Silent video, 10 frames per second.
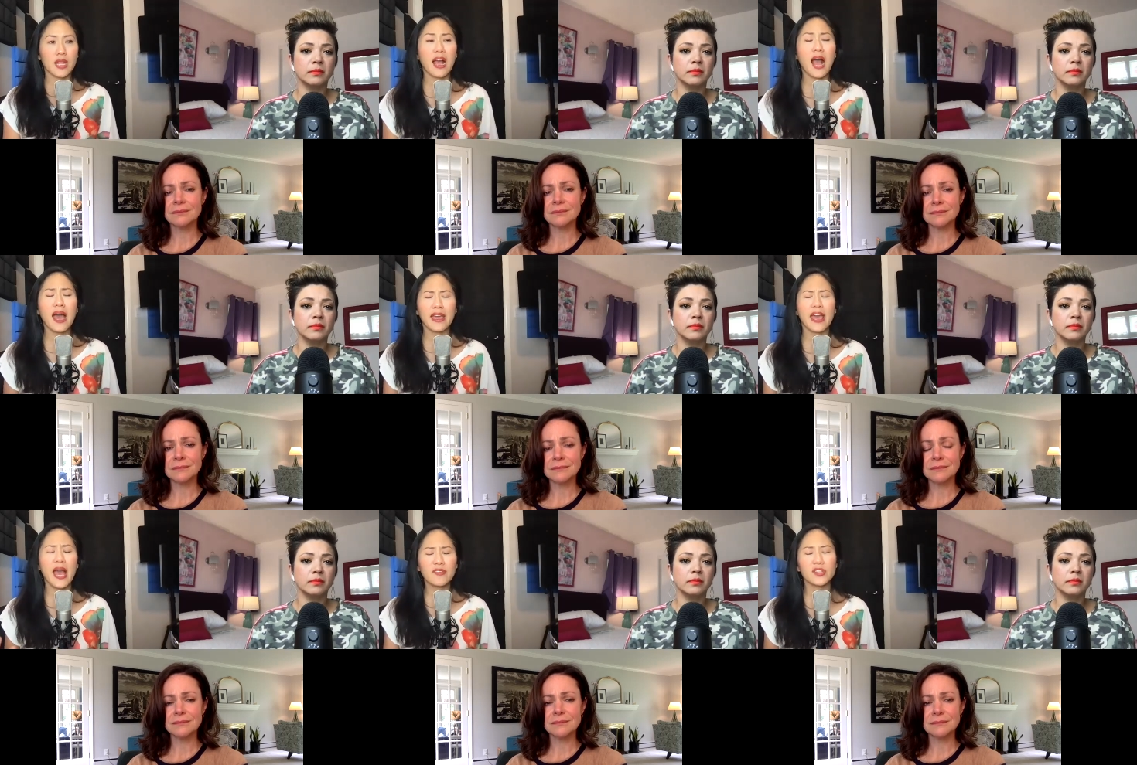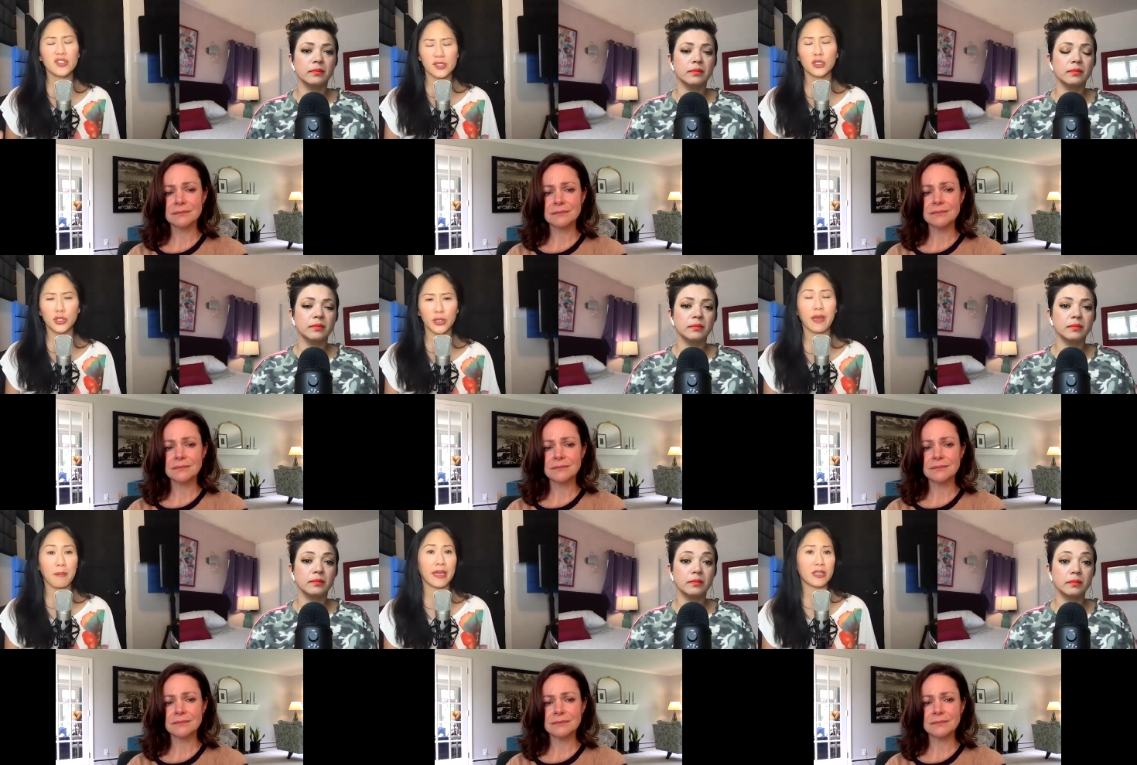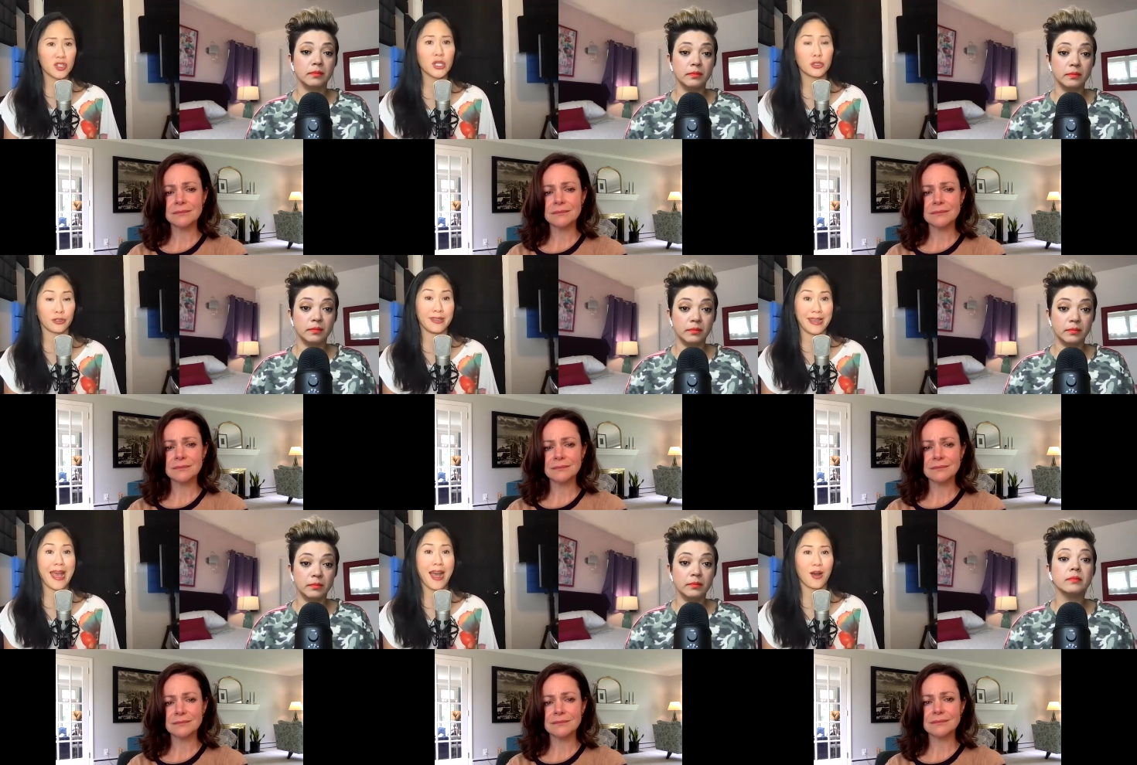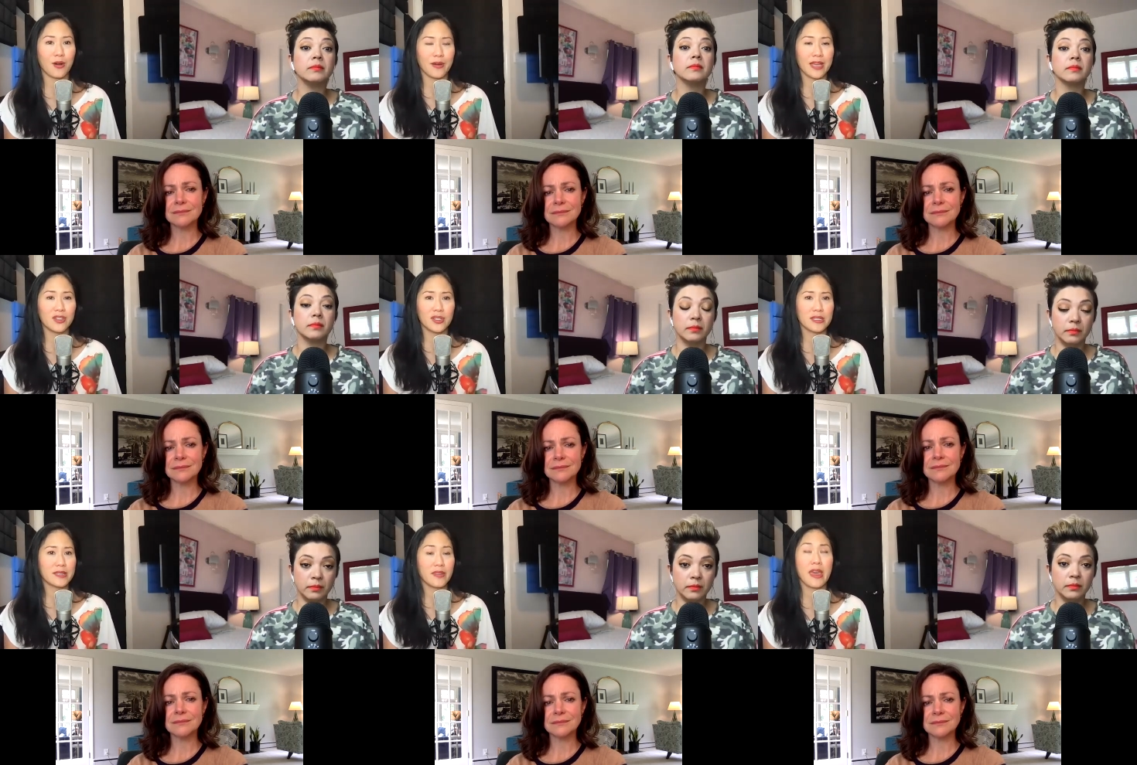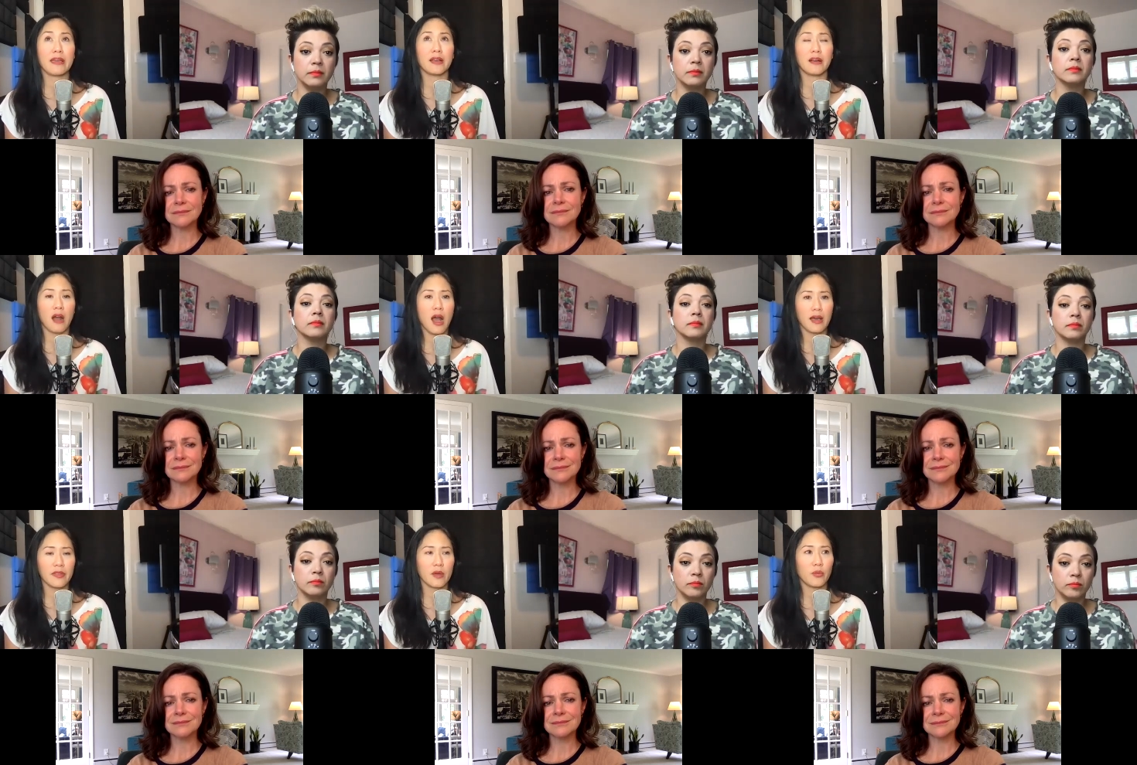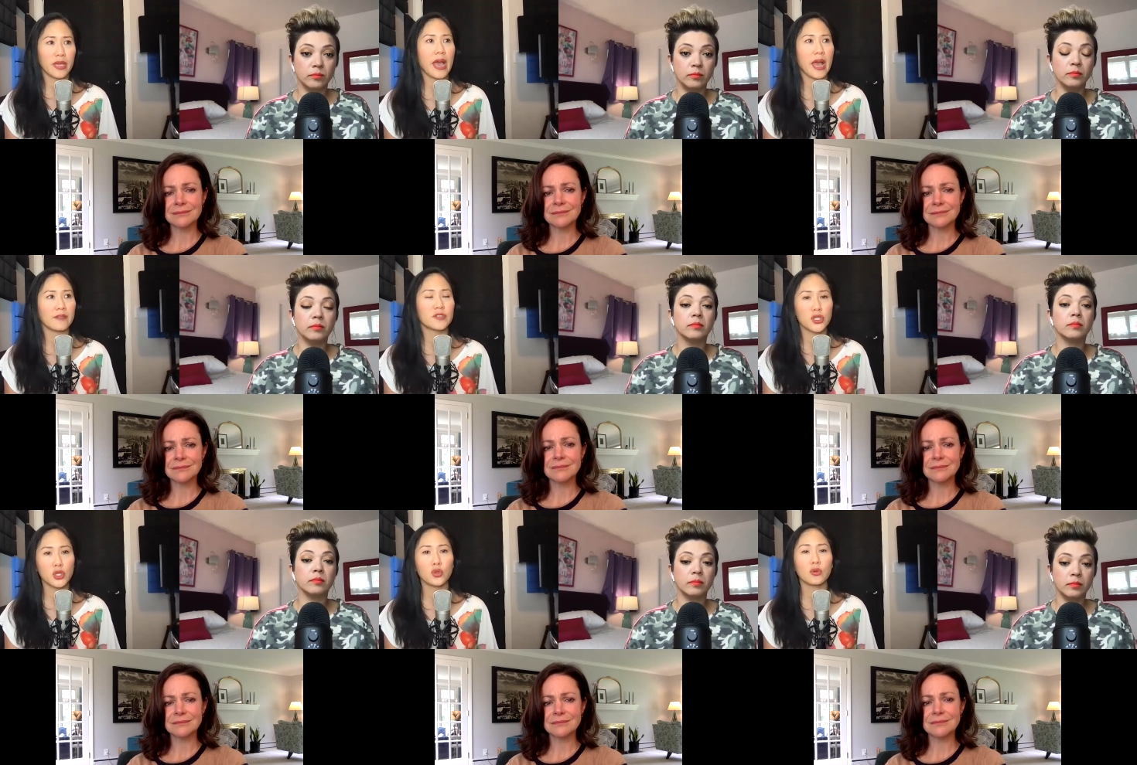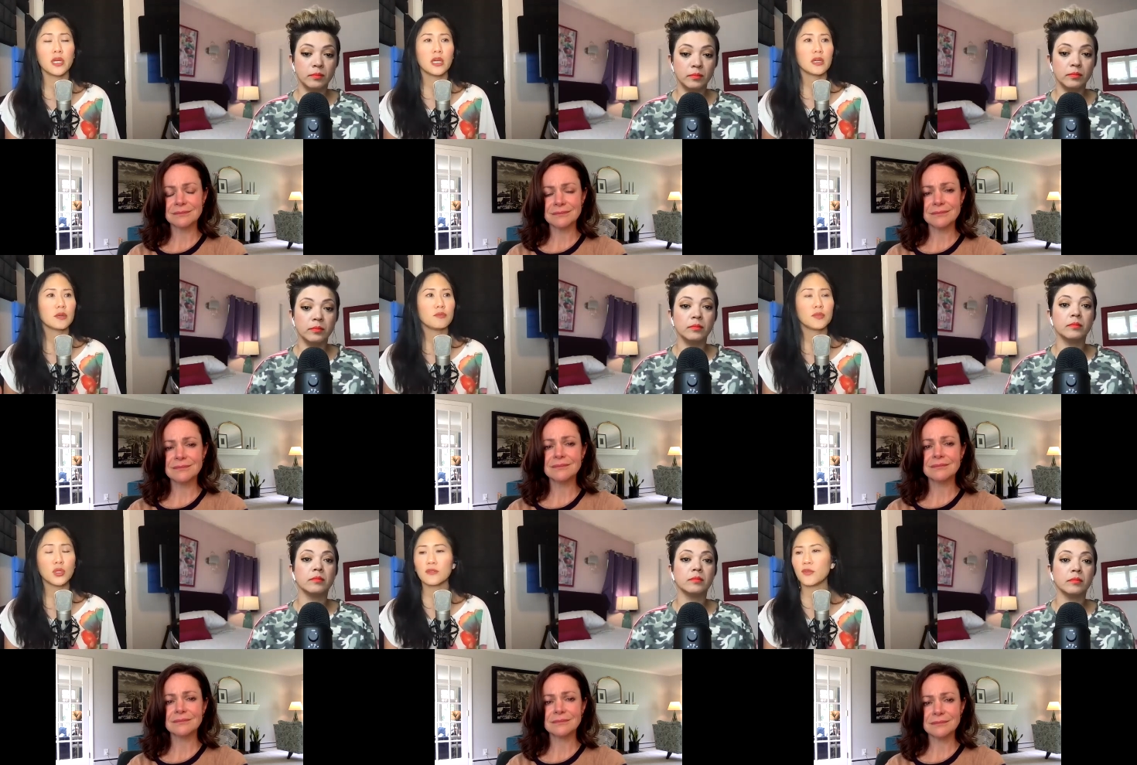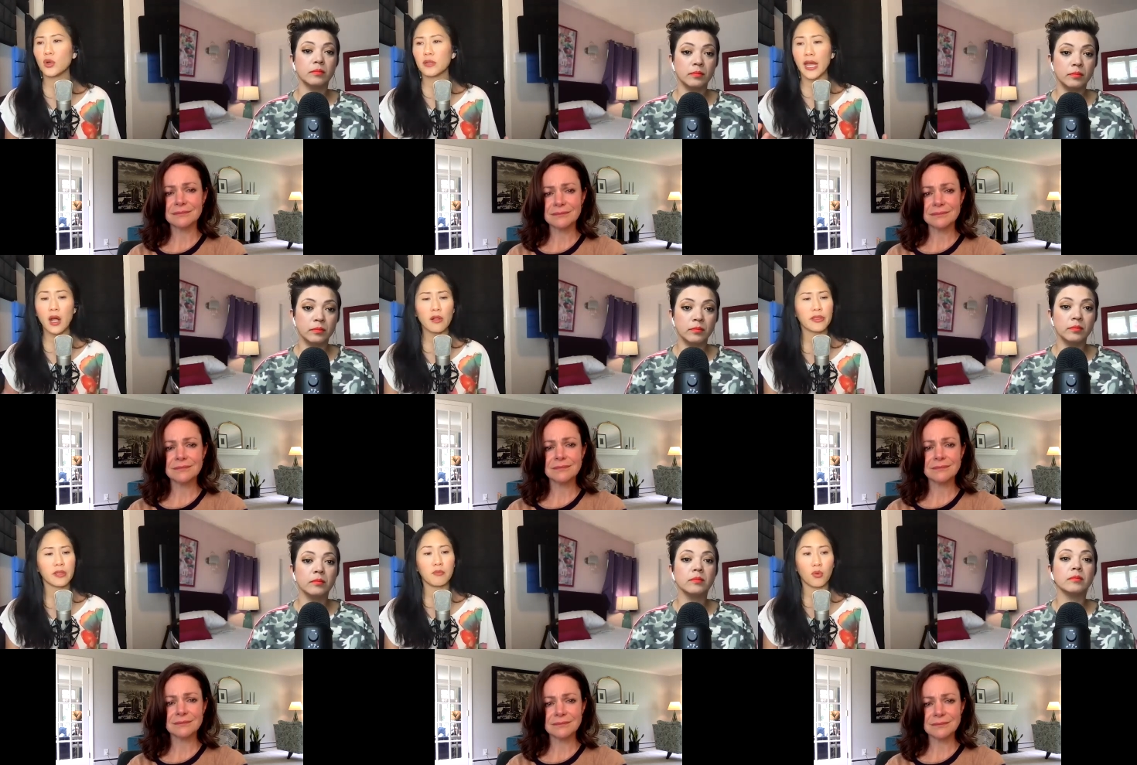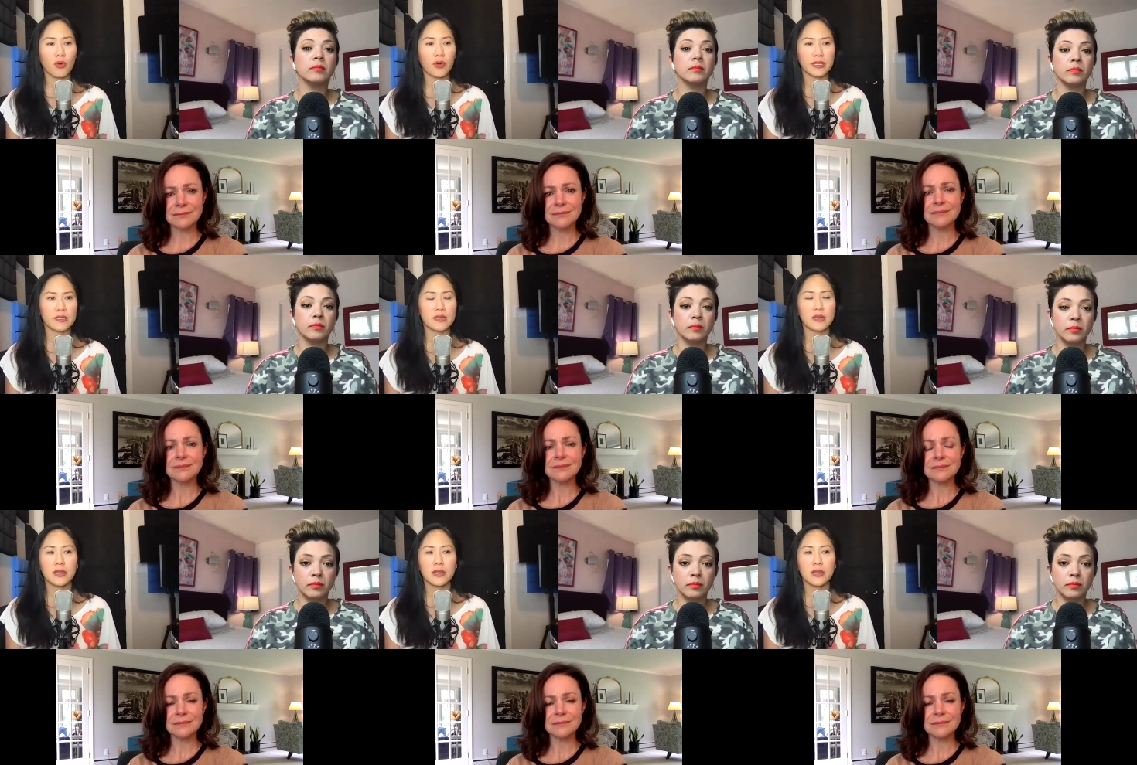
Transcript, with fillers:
Speaker 1: I have to just look at my children now and just thank God that we have 2 mm-hmm. beautiful, healthy boys.